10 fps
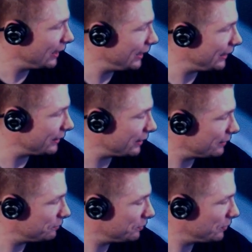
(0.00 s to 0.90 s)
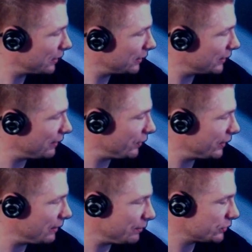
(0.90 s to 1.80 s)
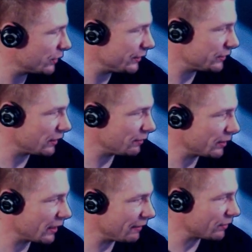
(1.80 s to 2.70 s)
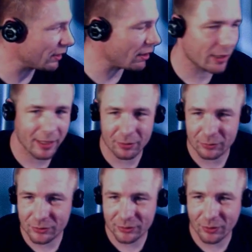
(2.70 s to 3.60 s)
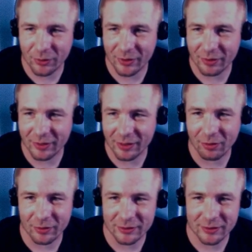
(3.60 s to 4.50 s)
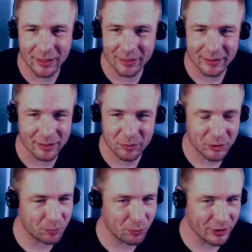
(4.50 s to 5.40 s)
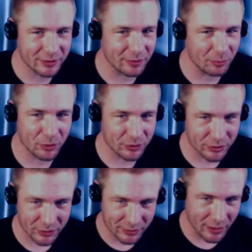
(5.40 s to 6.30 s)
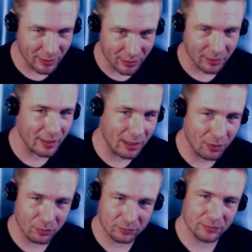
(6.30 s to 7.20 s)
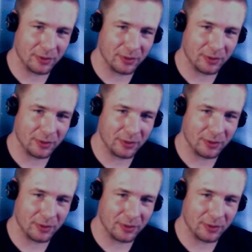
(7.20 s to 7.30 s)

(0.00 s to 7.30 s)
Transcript: And I could give you a demonstration of it. I'd have to log out and show you all the sign-in things, but it's pretty simple. It's just a sign on, allow,